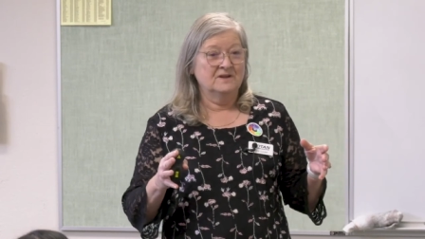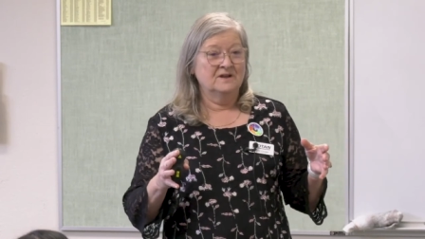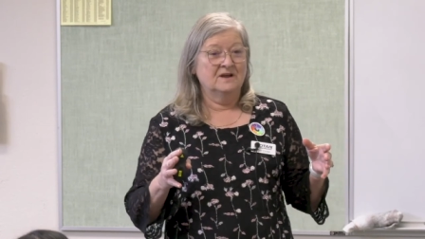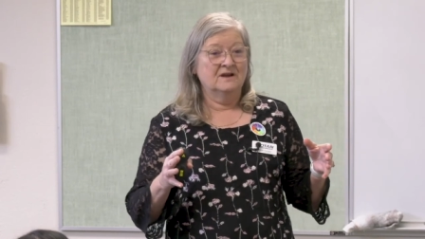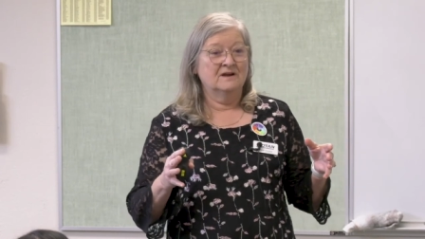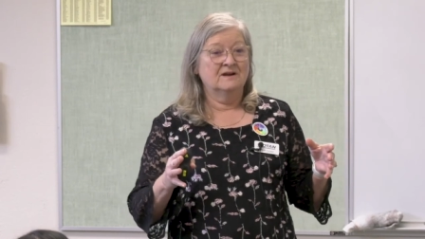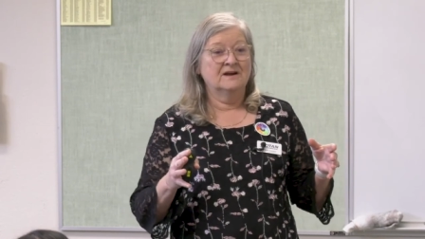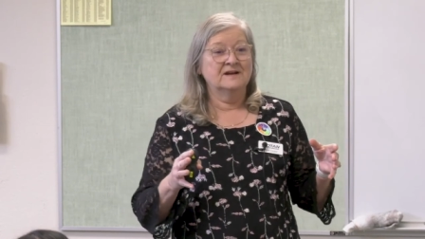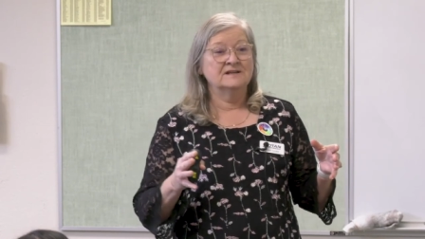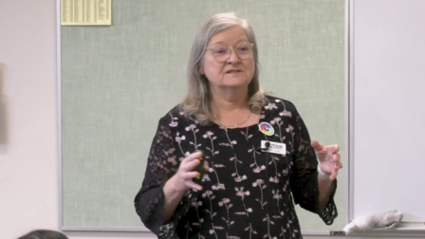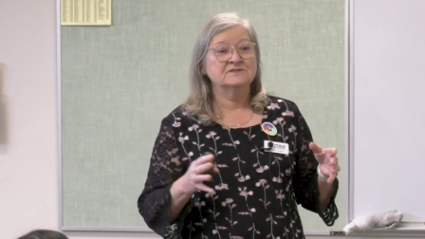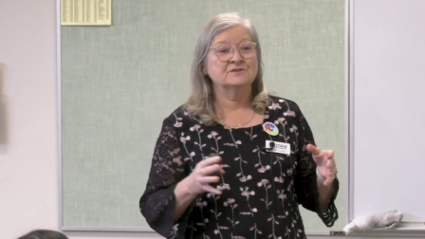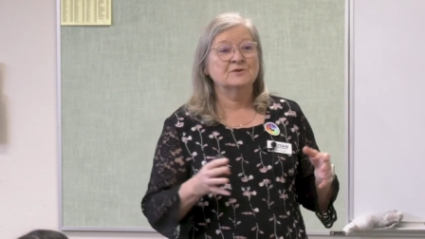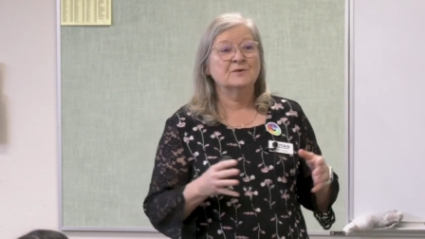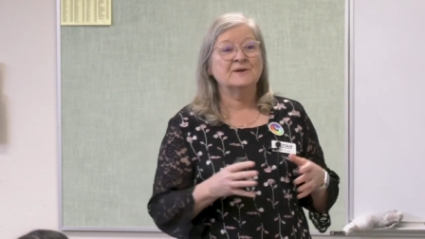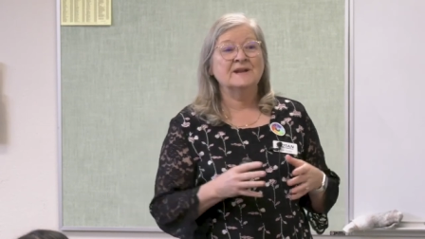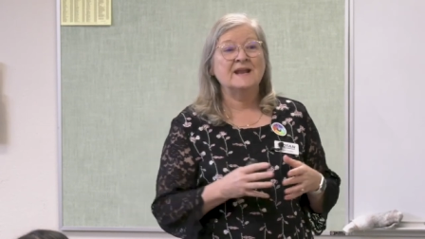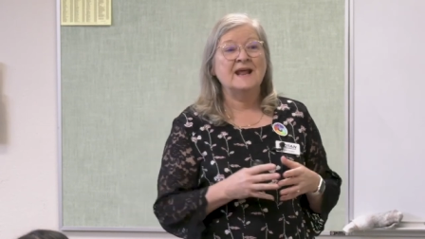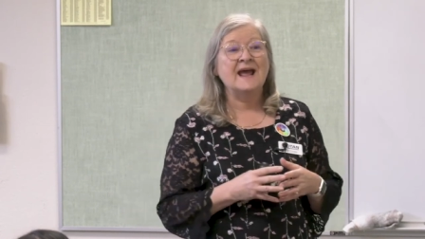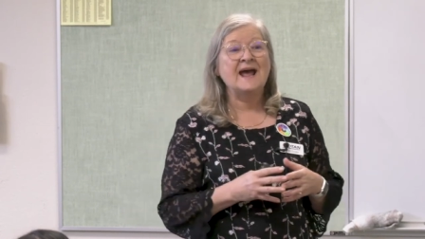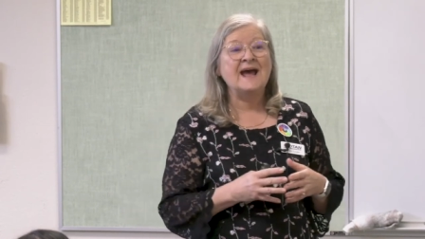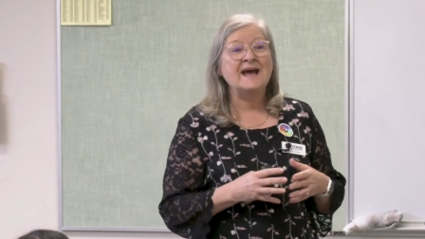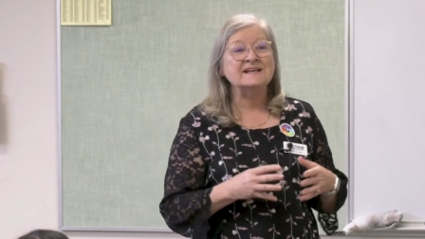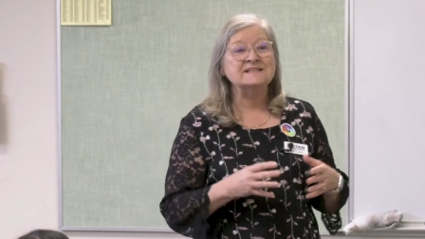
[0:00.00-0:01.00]
All right, so it
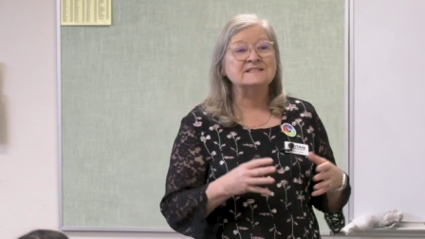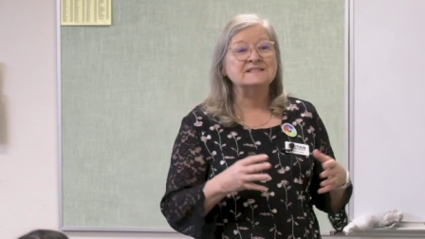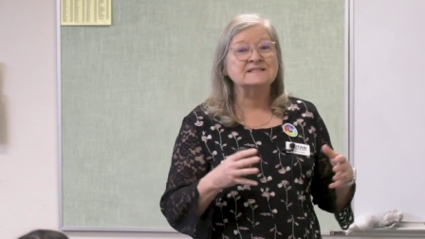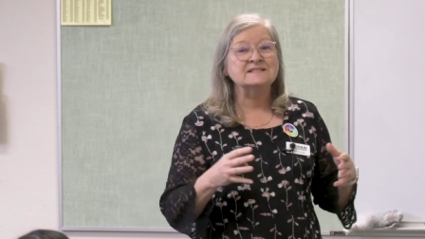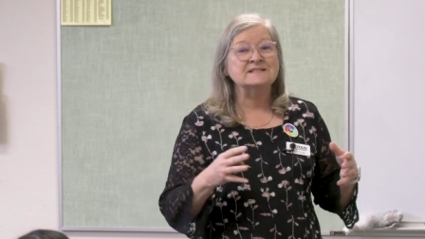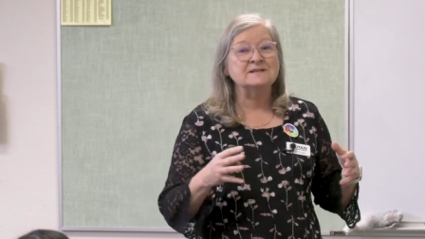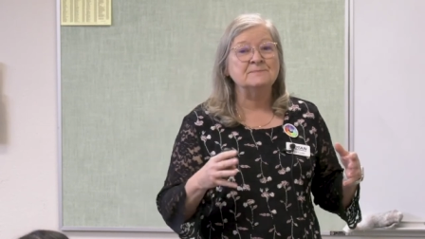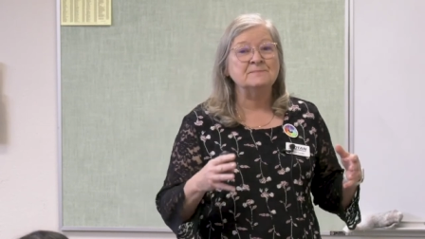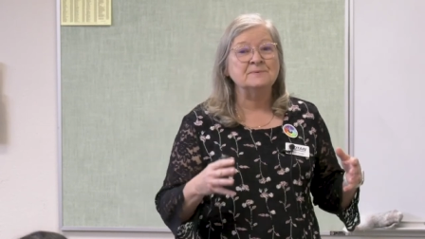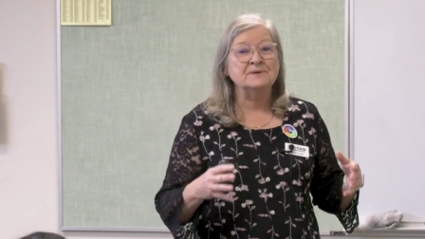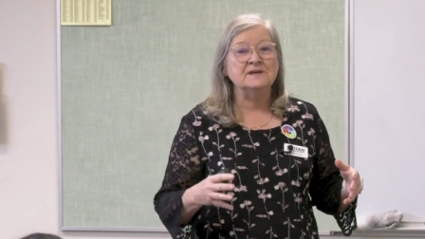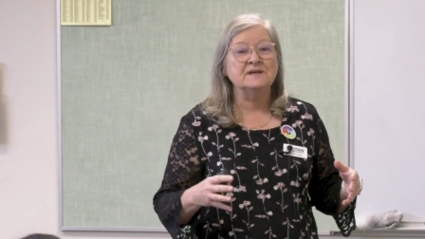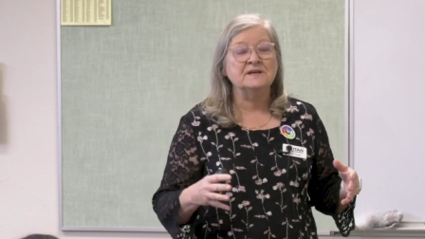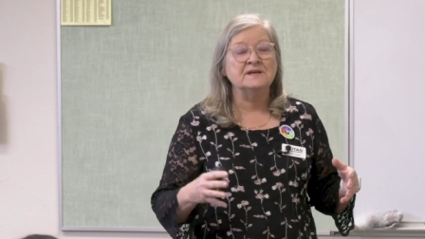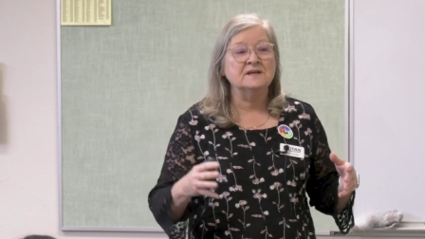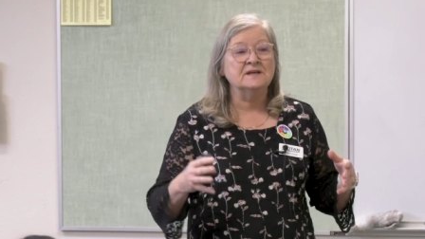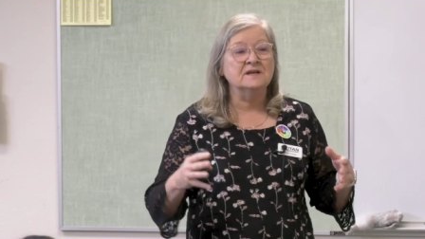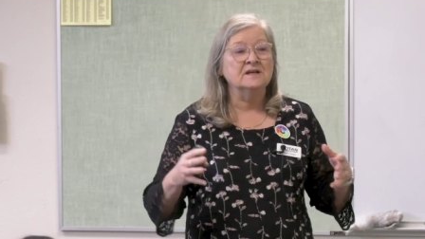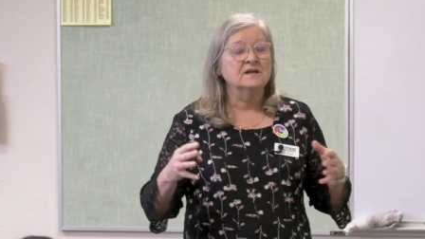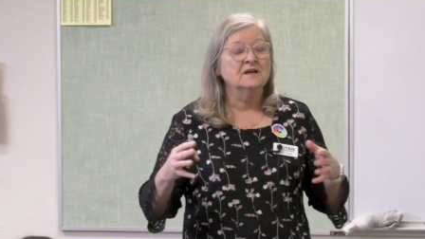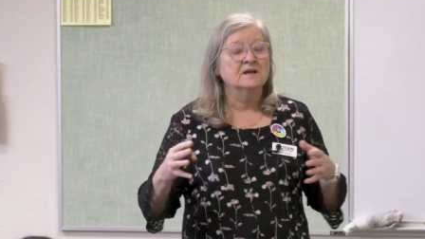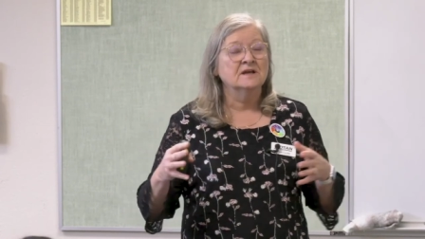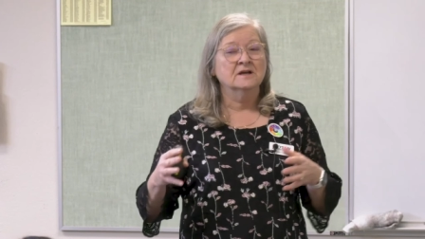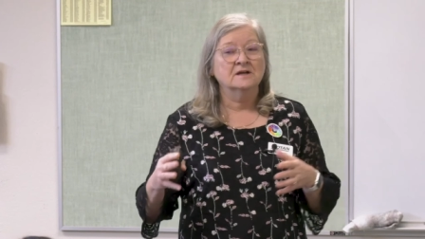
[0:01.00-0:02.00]
has to
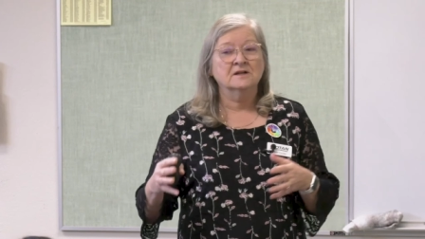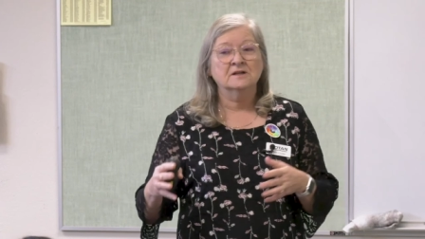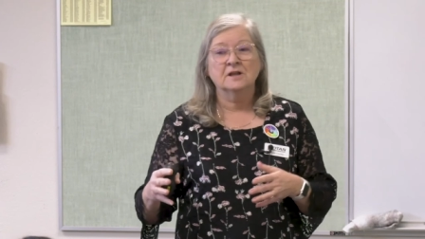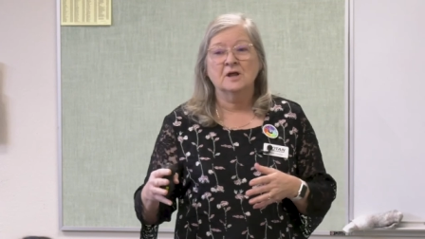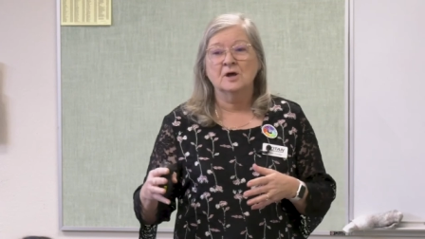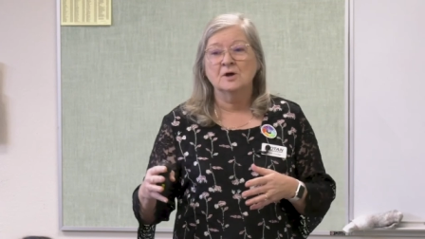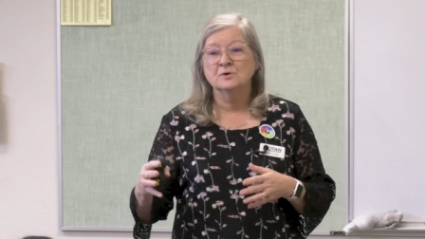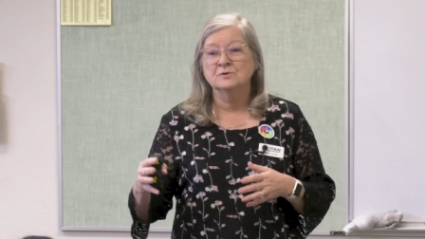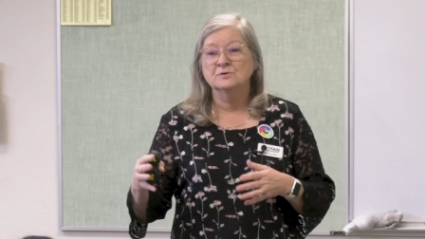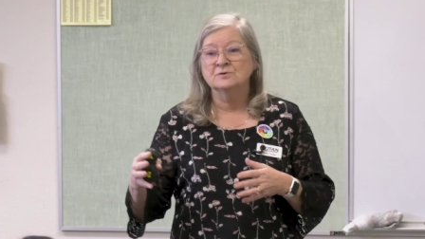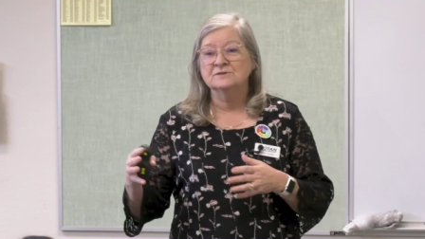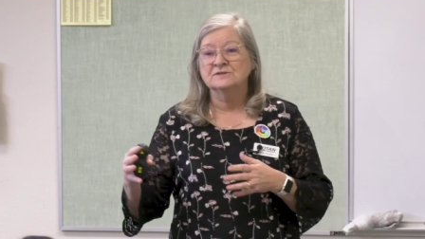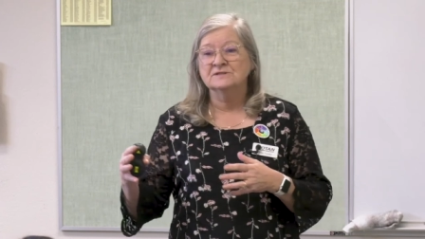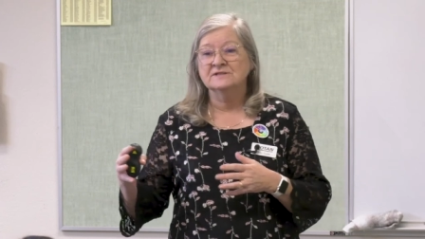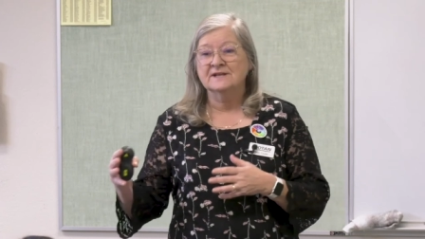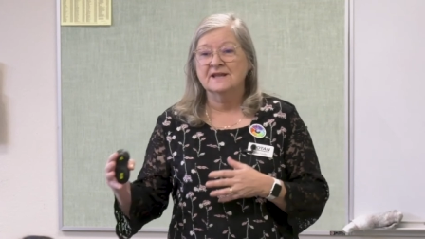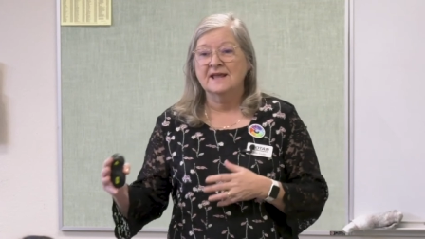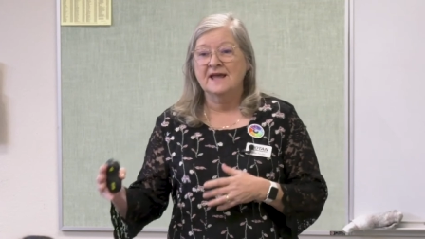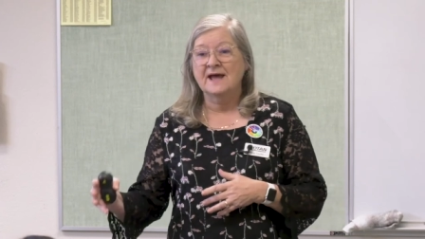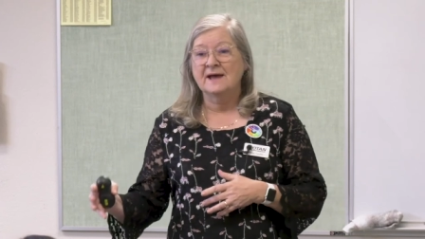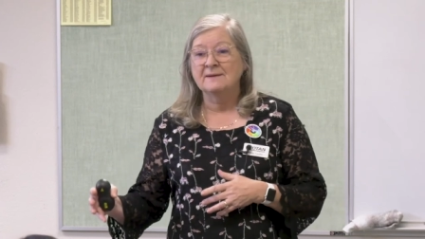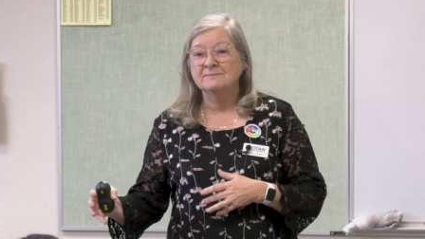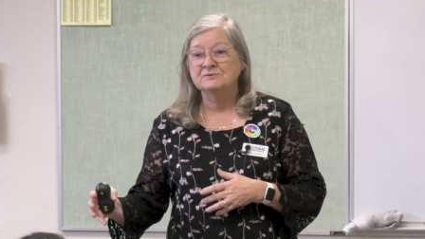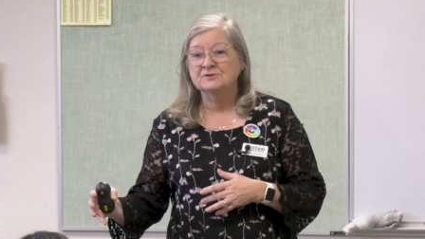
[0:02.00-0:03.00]
be closed
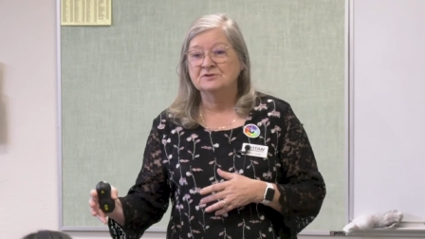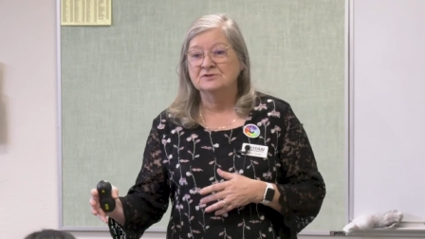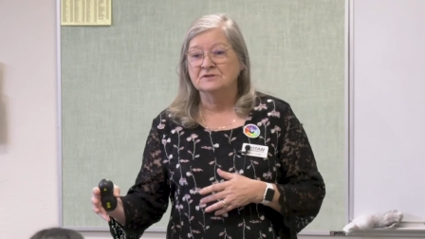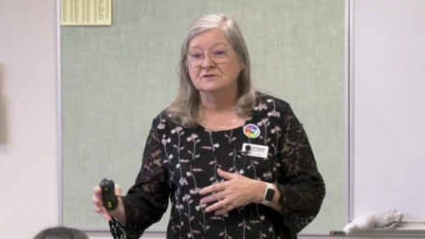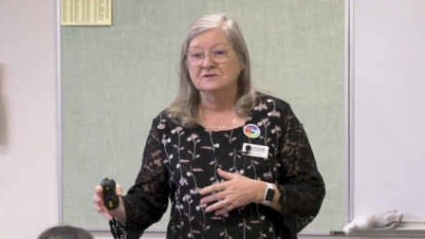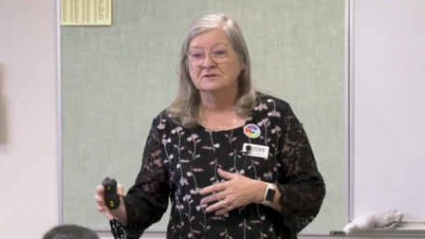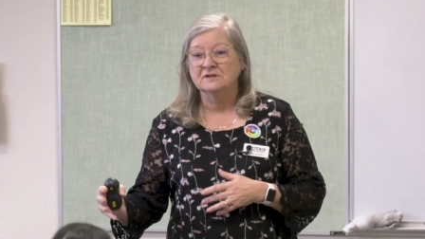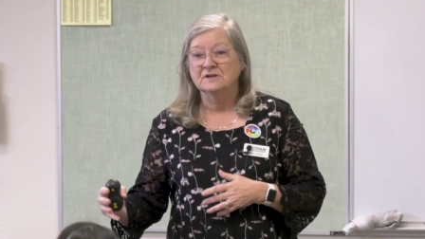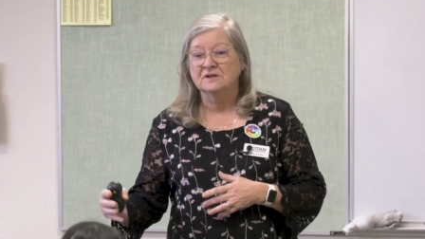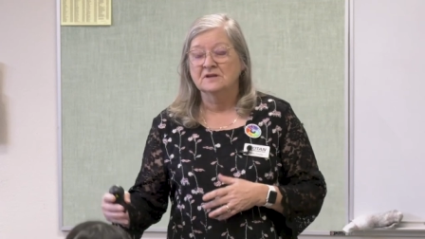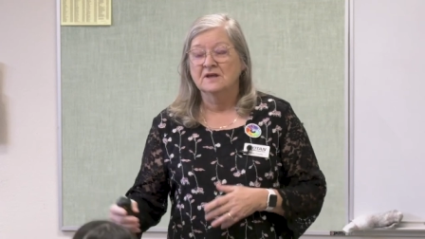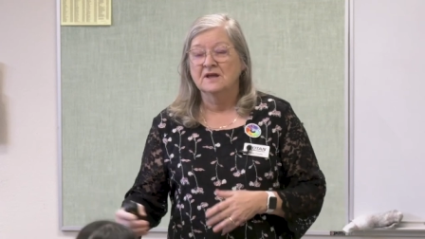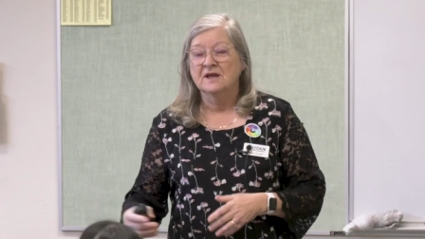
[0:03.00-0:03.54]
captioned.